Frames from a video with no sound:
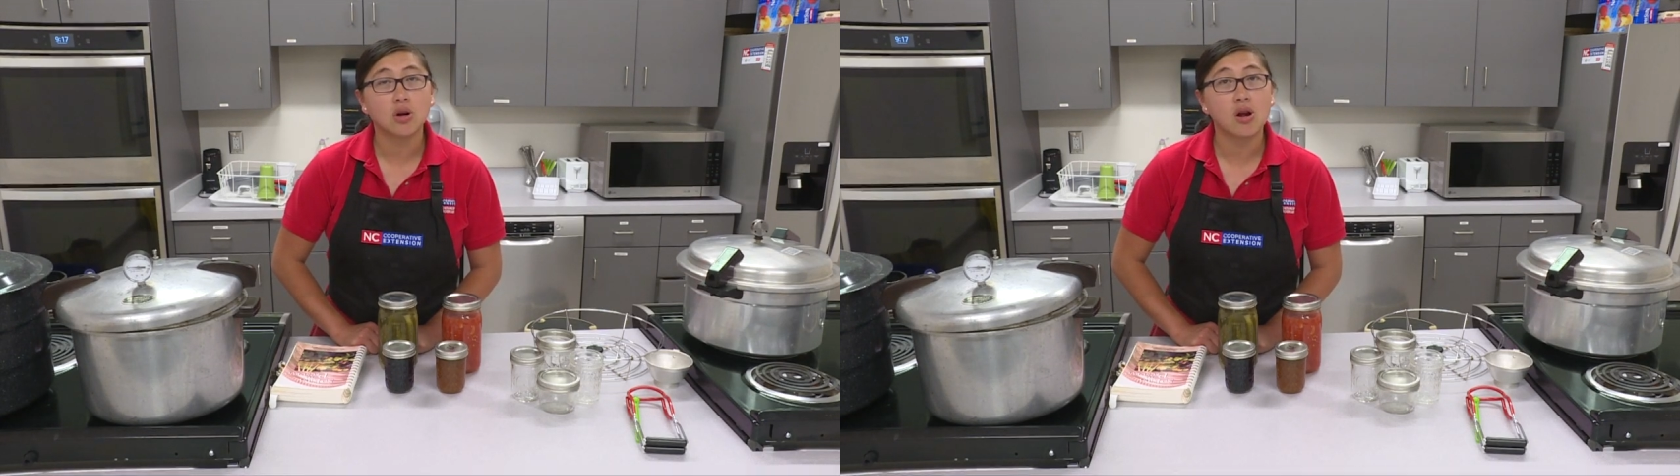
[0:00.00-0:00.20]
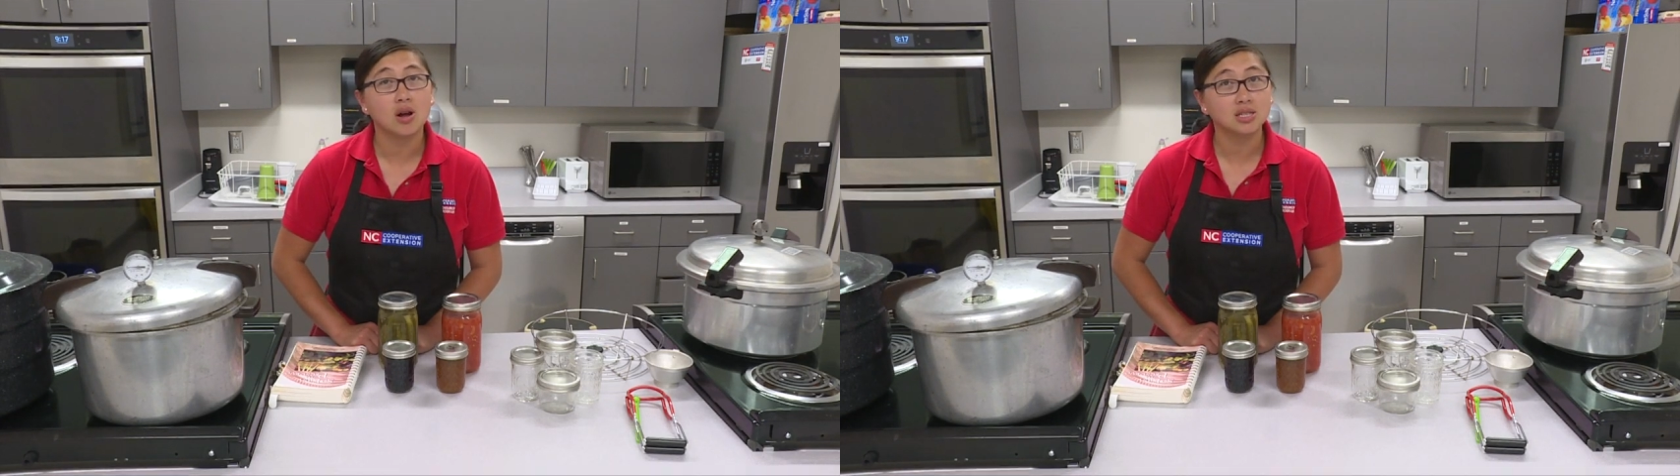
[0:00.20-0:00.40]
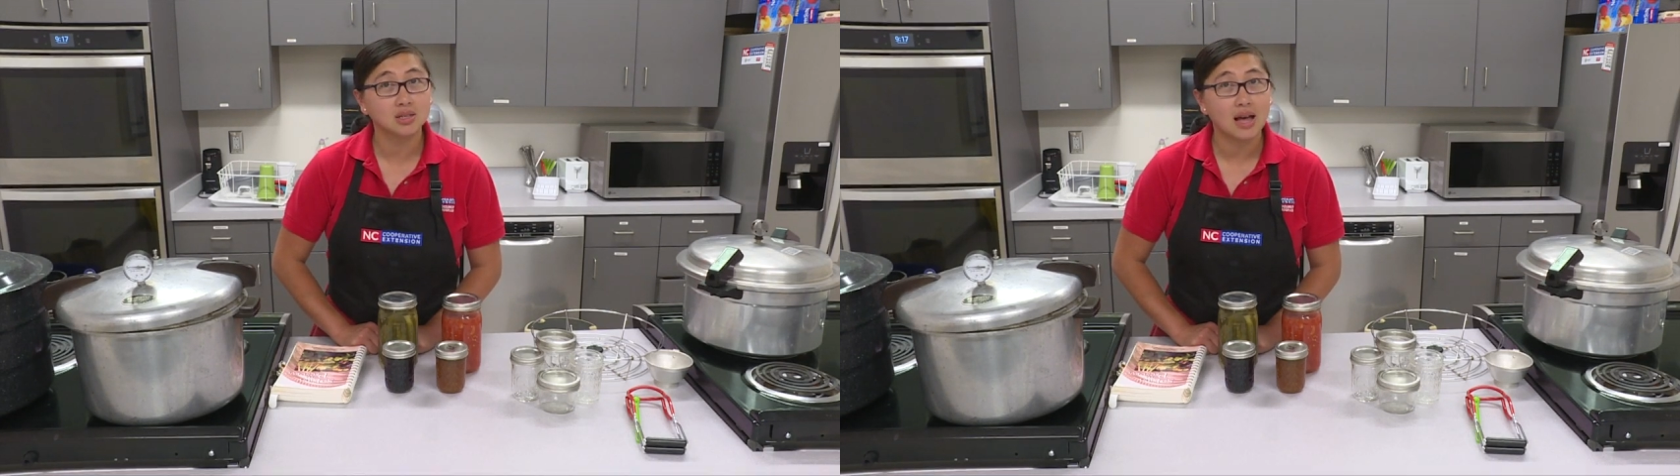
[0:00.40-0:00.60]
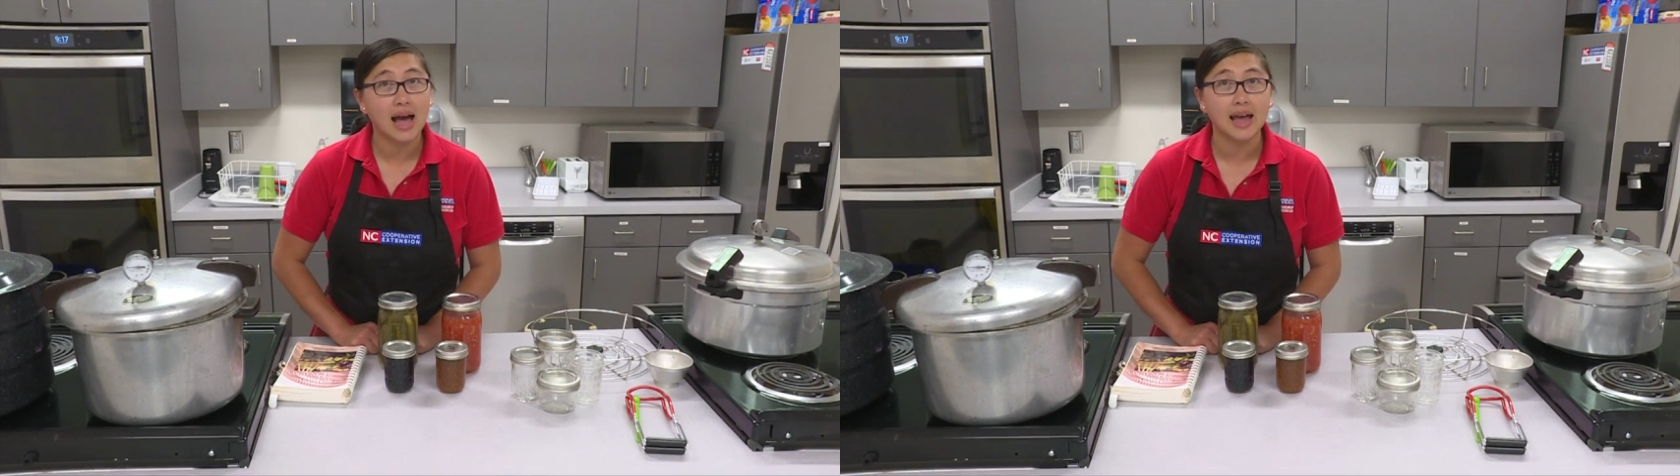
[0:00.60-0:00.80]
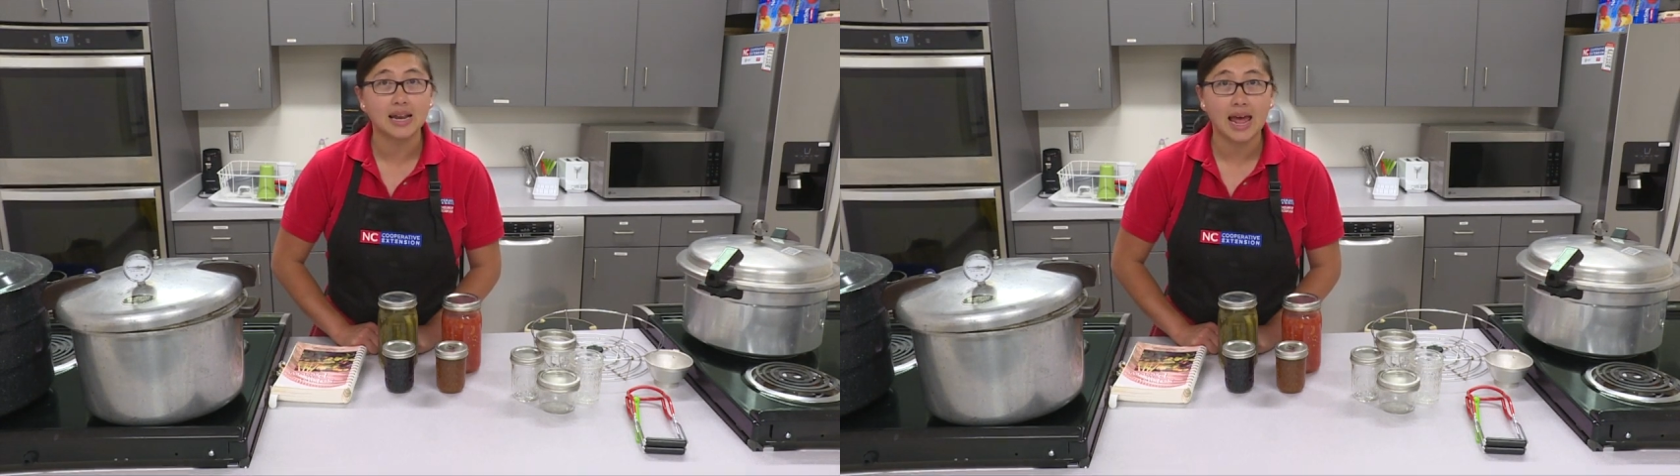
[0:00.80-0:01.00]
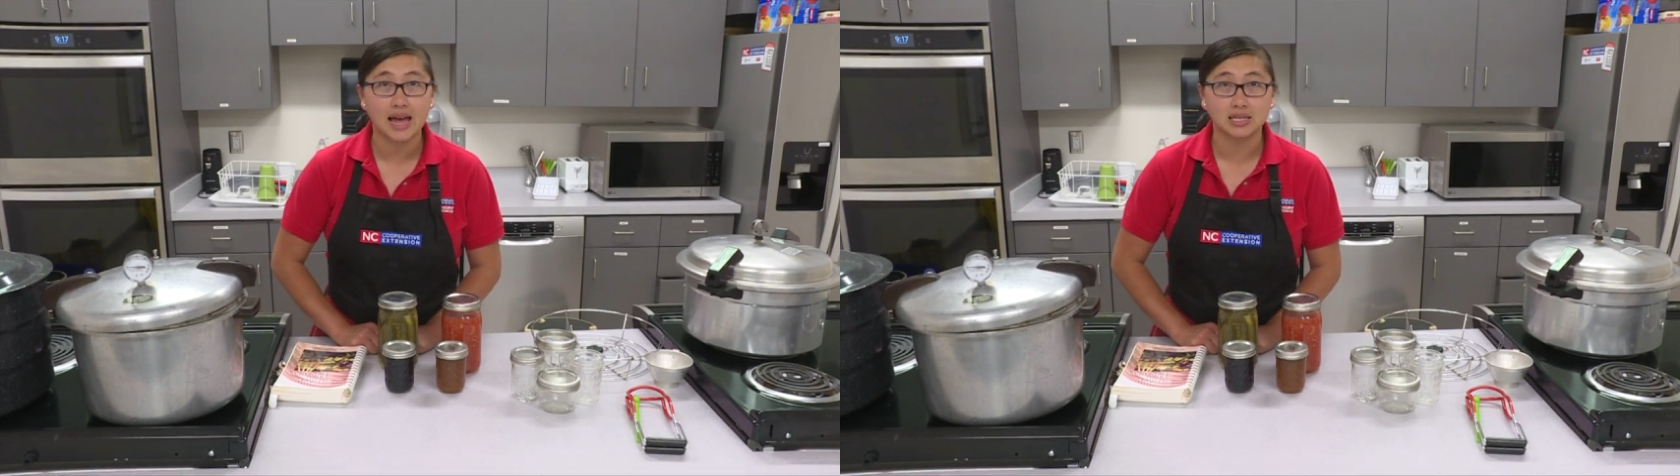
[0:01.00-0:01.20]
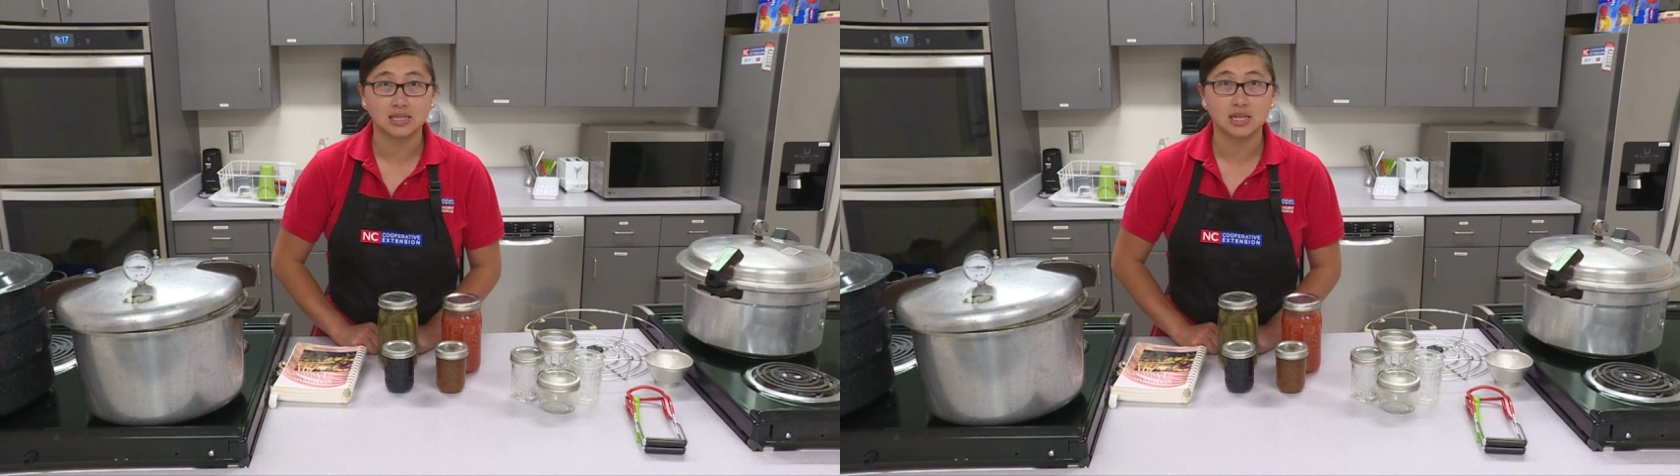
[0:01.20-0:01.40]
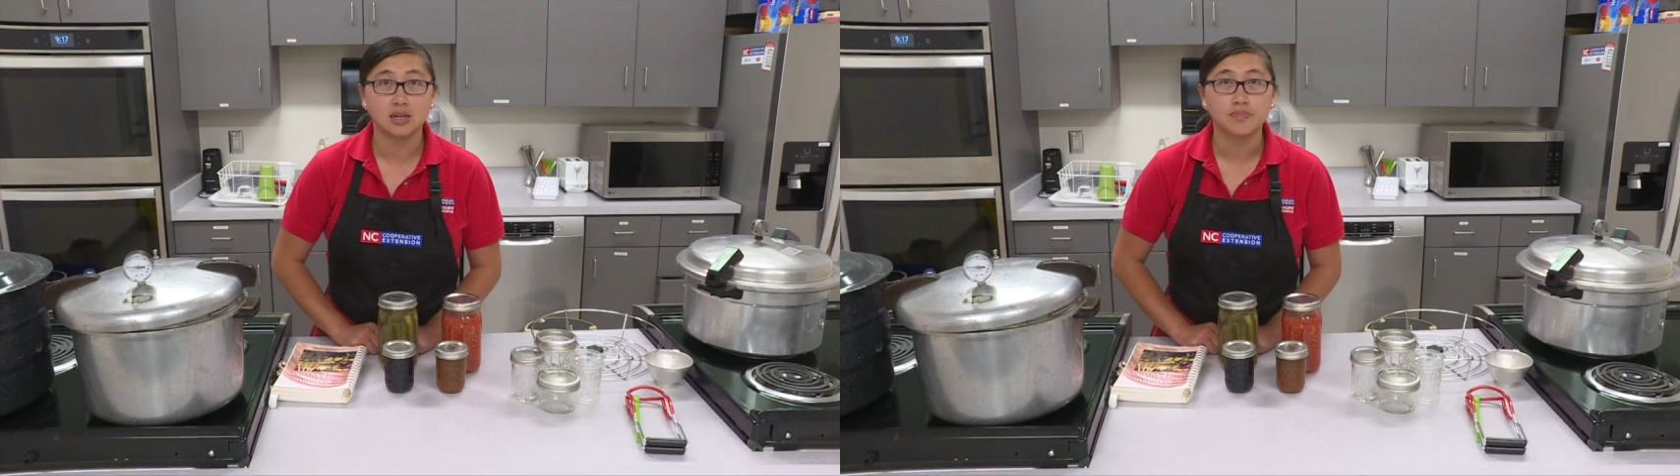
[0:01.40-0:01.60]
are also high in
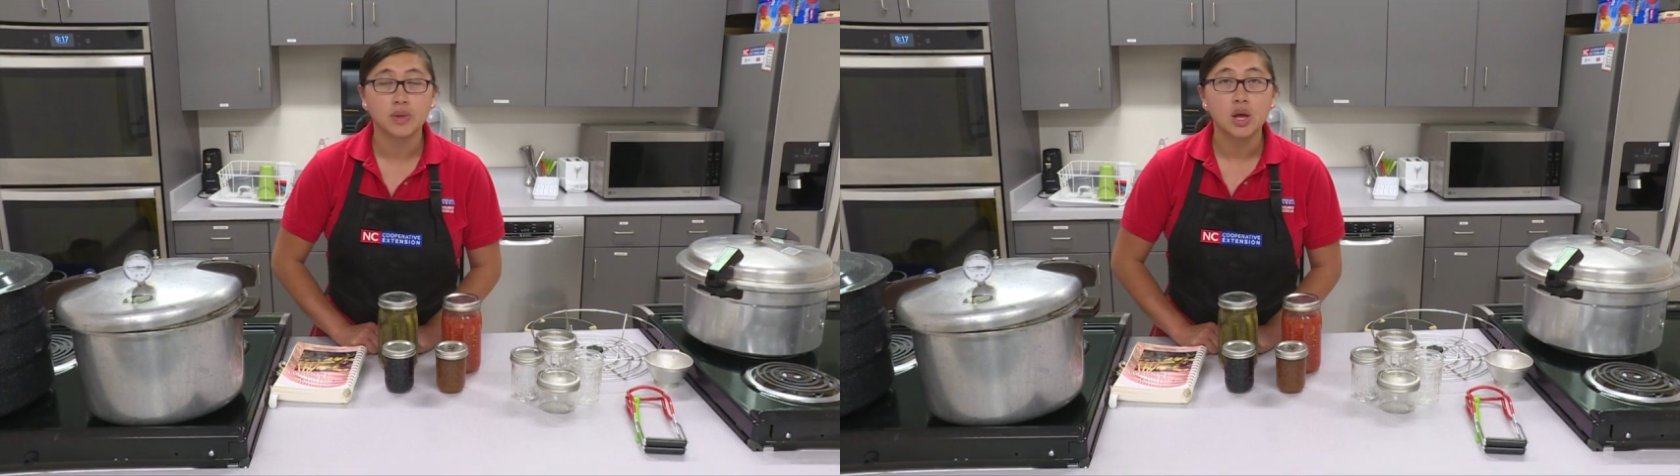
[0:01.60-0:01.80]
acid.